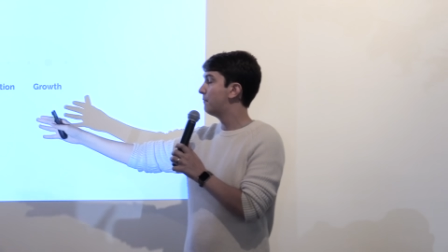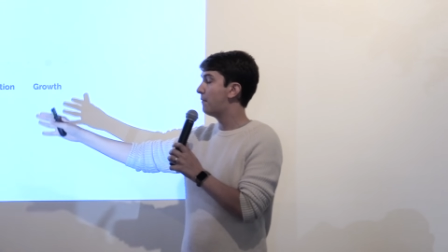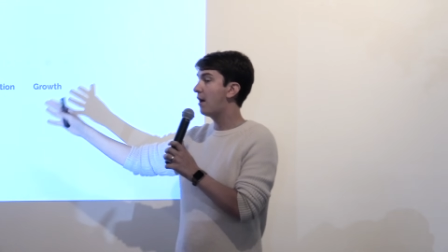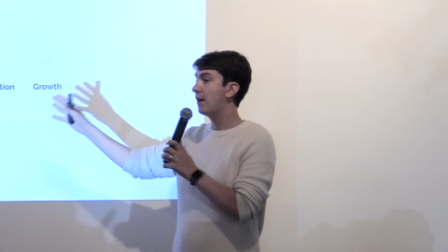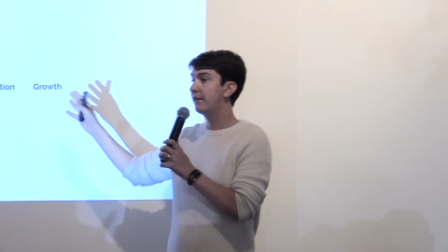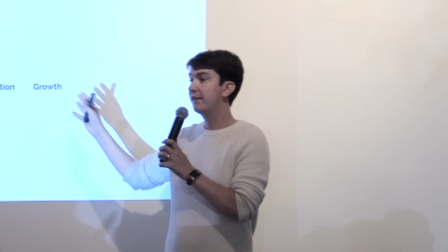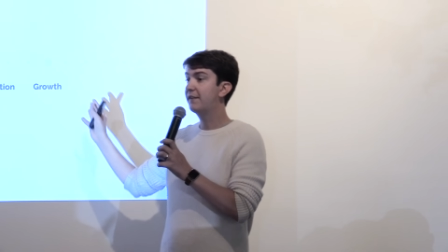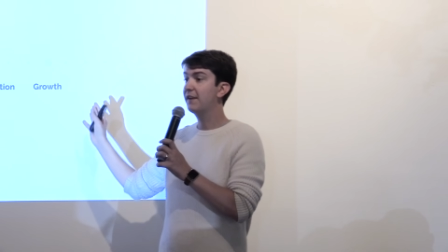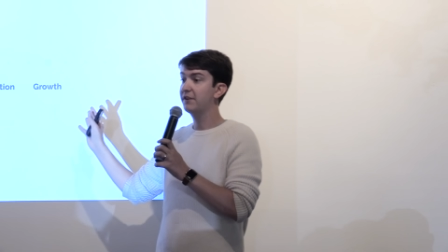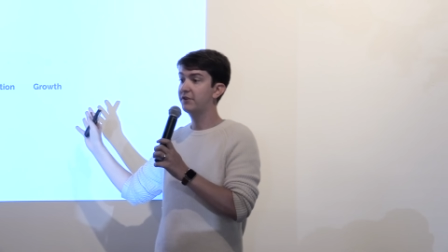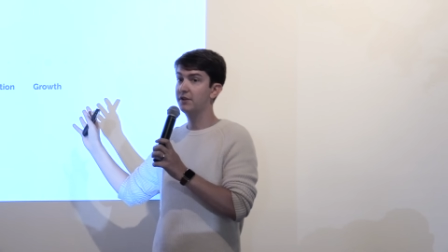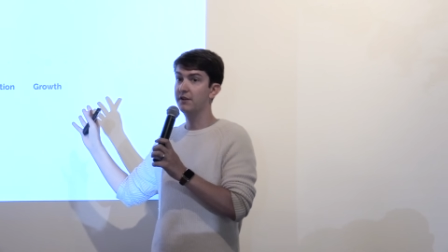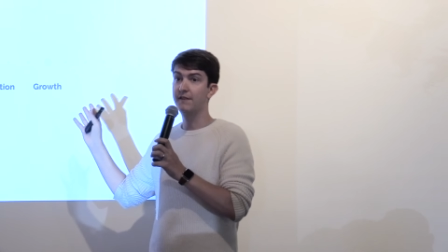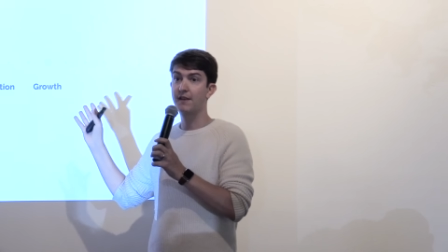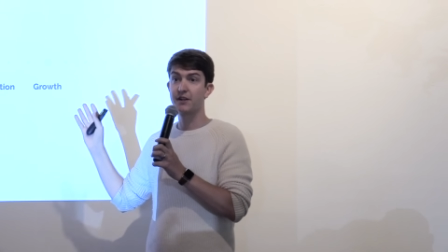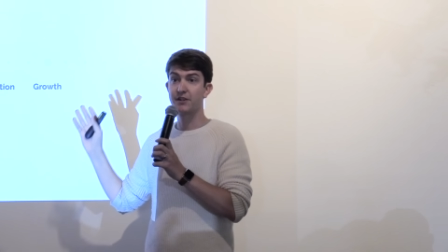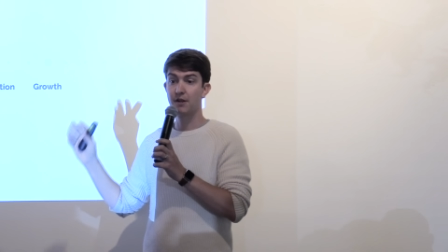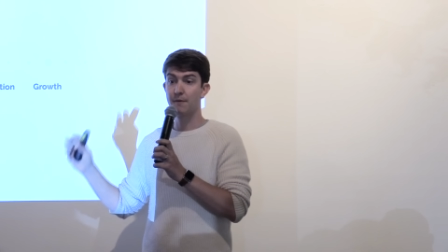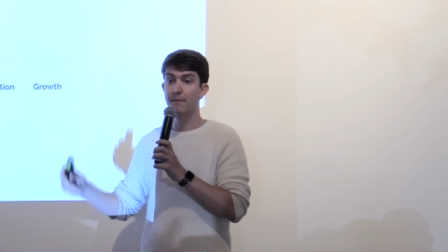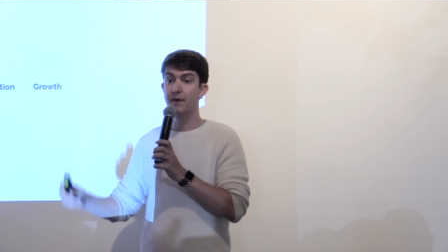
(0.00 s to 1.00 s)
Monetization is
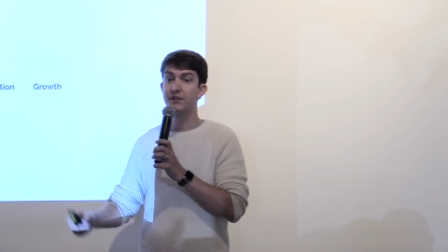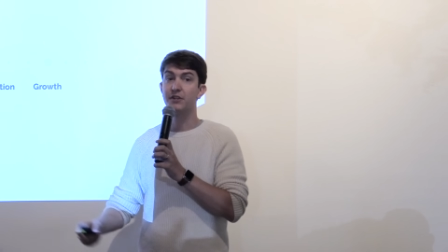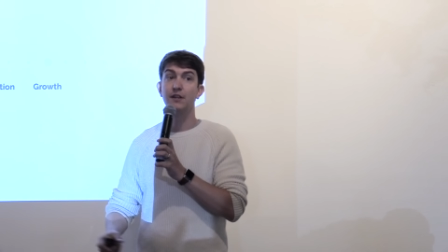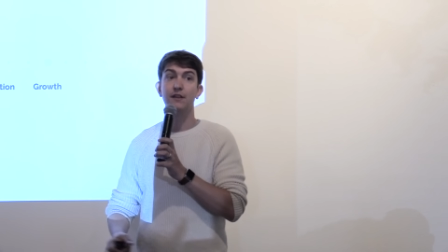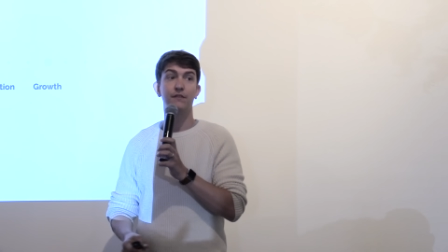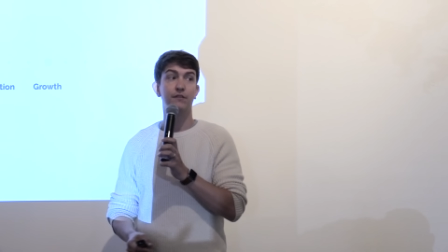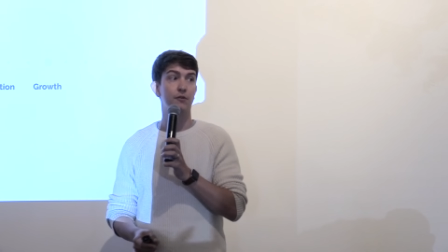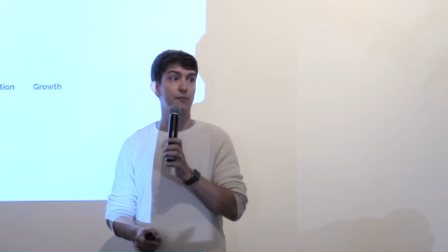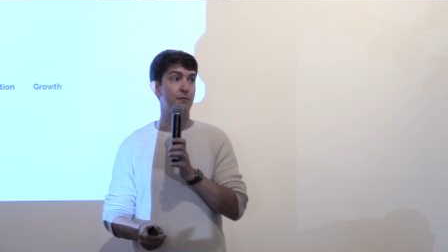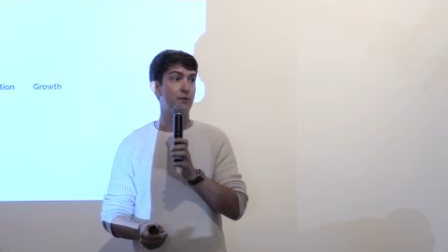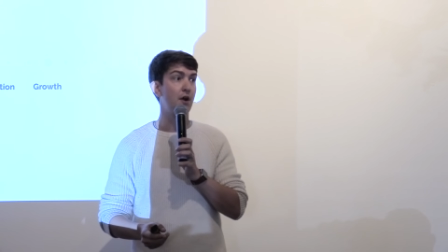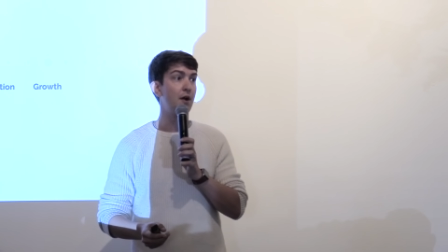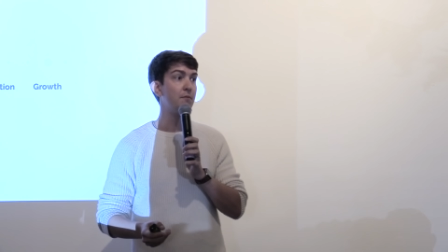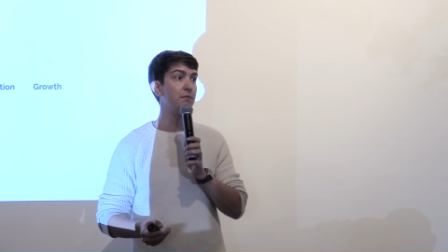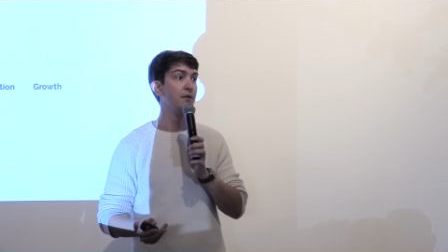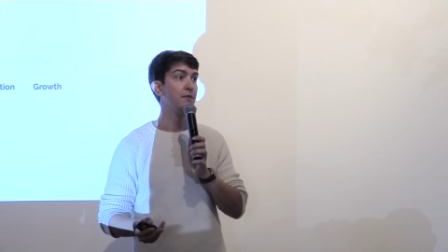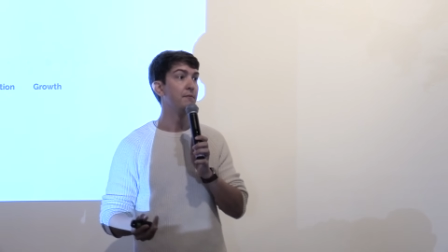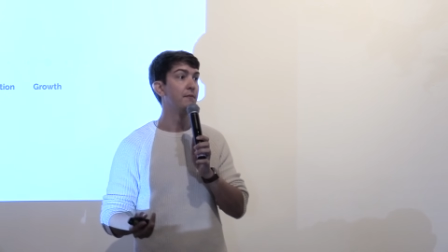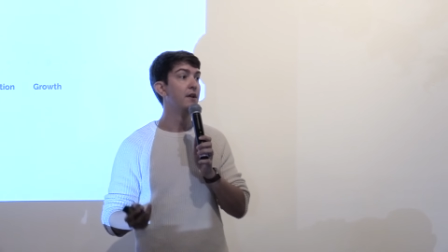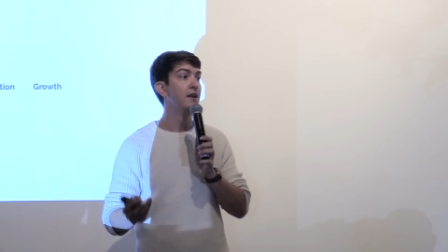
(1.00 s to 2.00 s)
actually a much easier
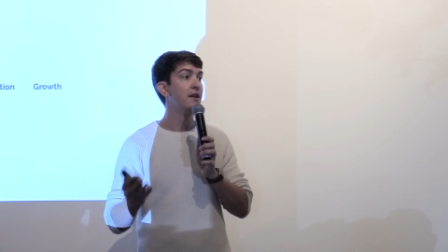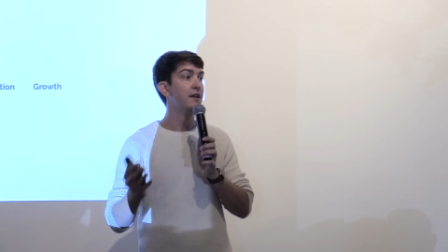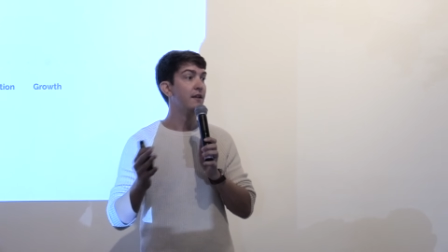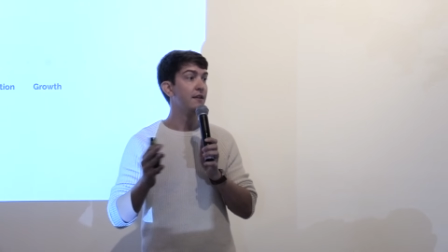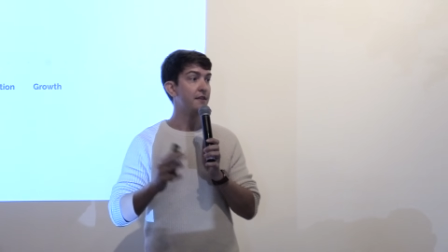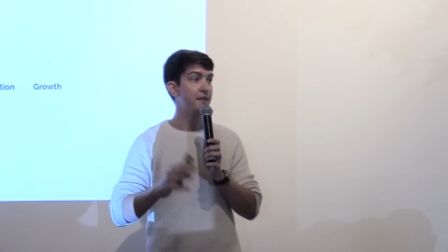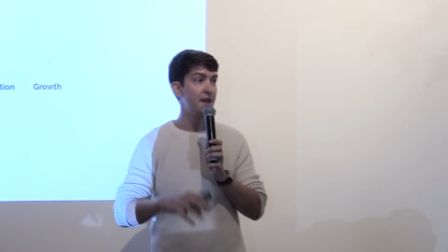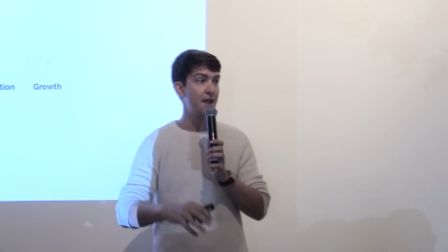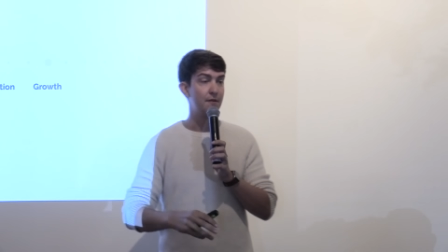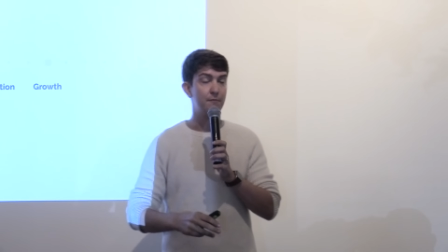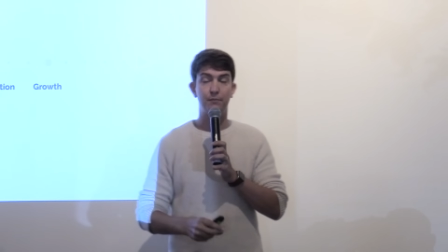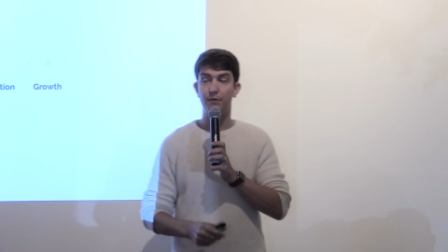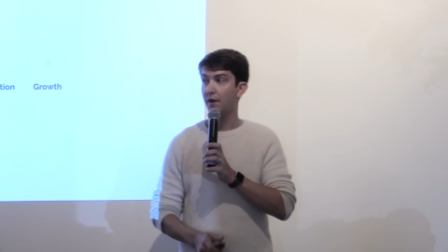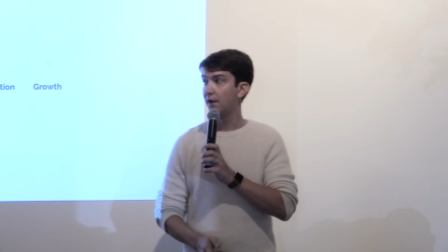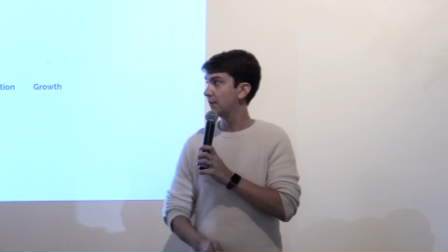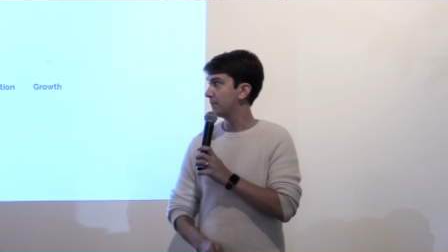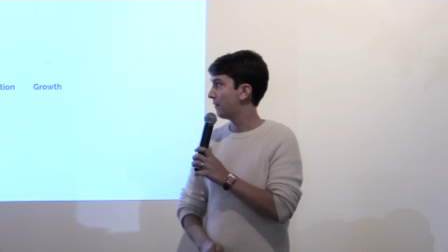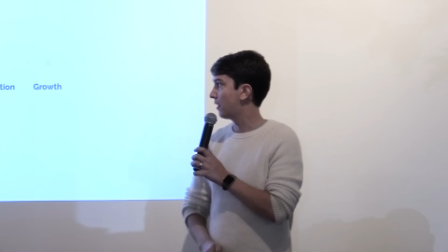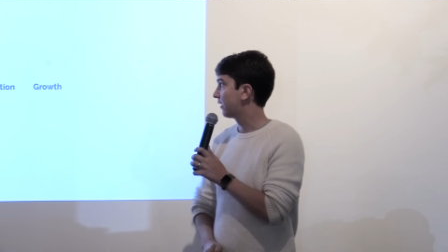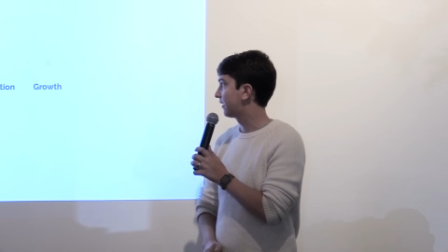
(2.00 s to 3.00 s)
problem than
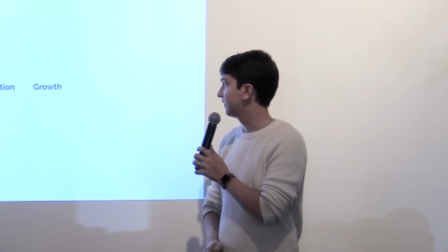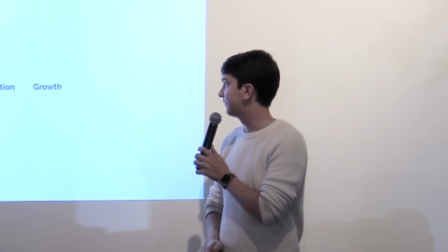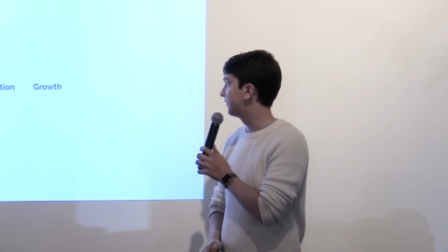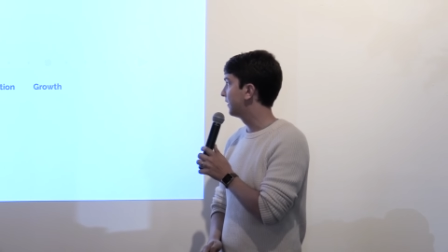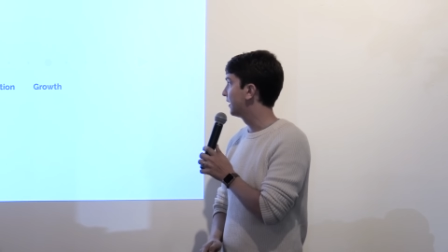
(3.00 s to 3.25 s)
product market